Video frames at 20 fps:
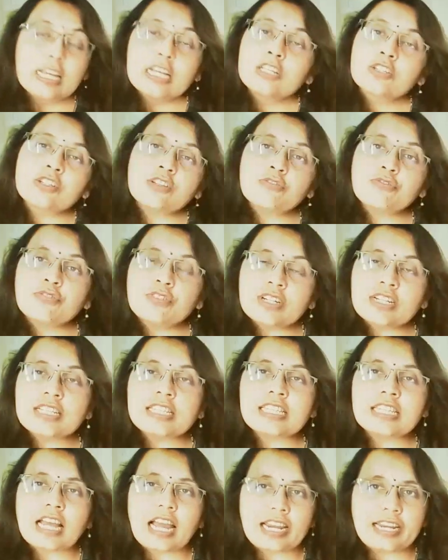So the
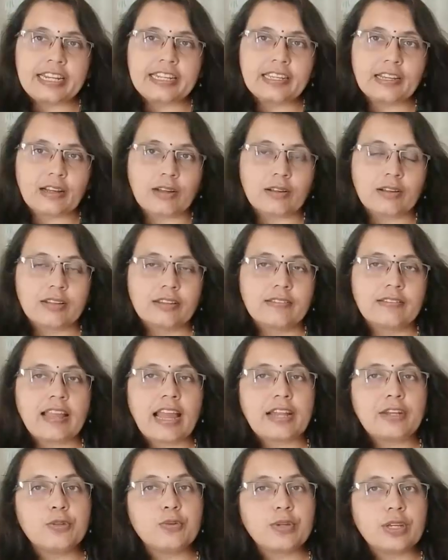first idea
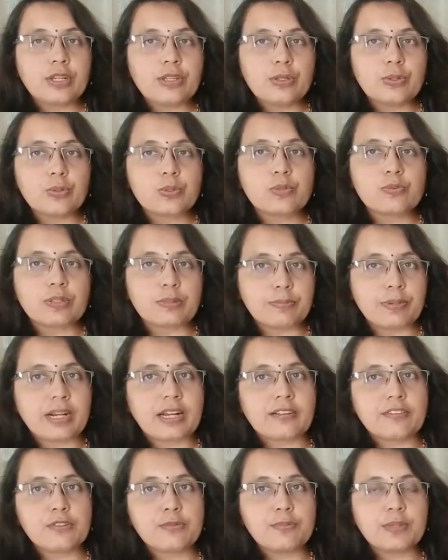that you can use with
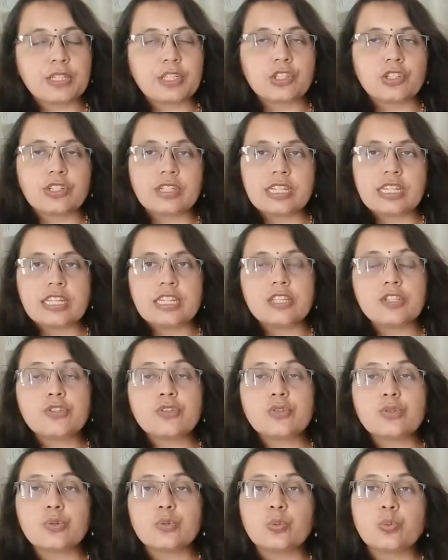Pranav's Picture is to
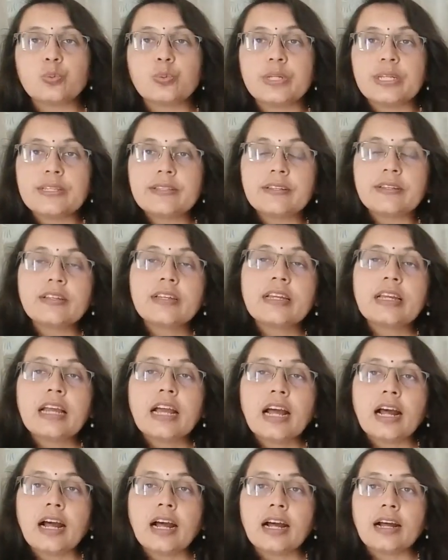do with
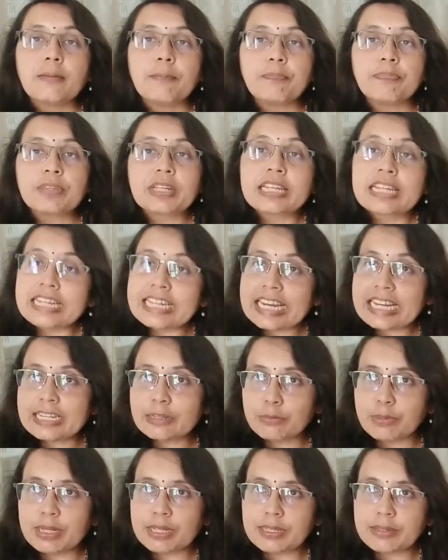
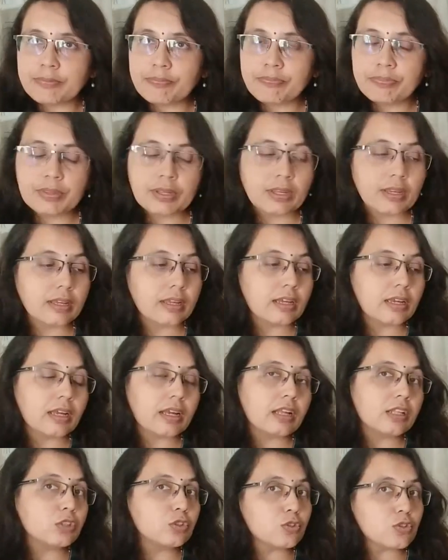creativity.
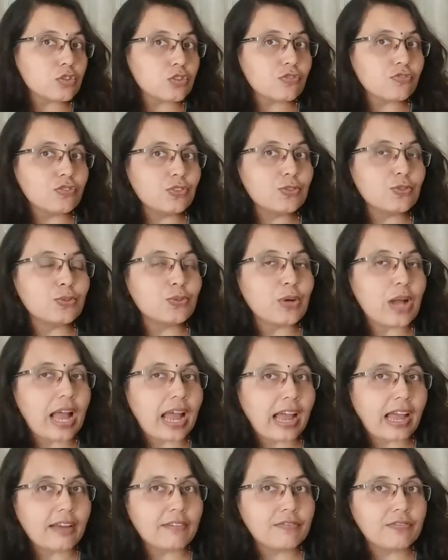Those of you who
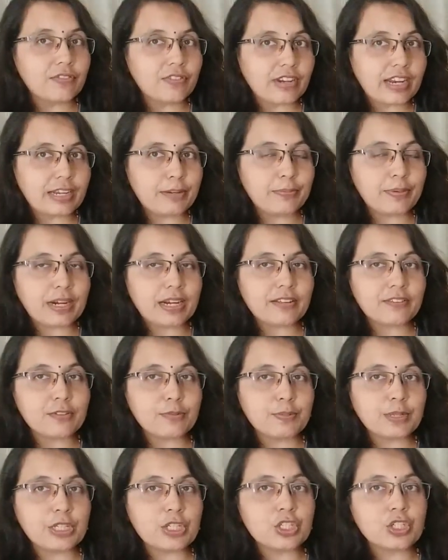have read Pranav's
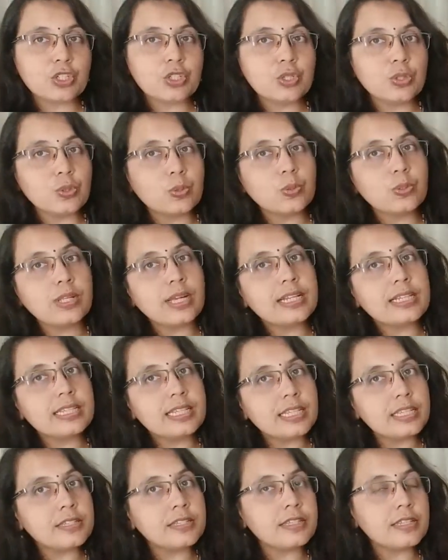Picture know that
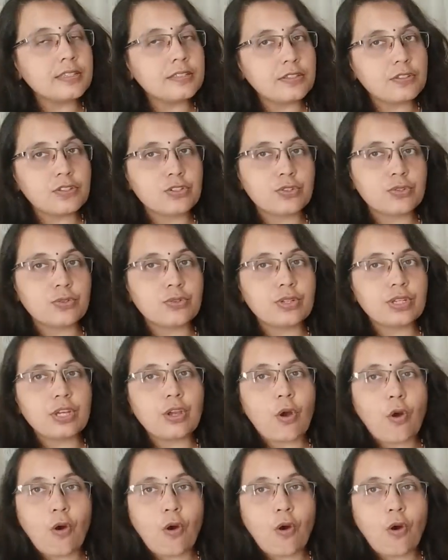this is a story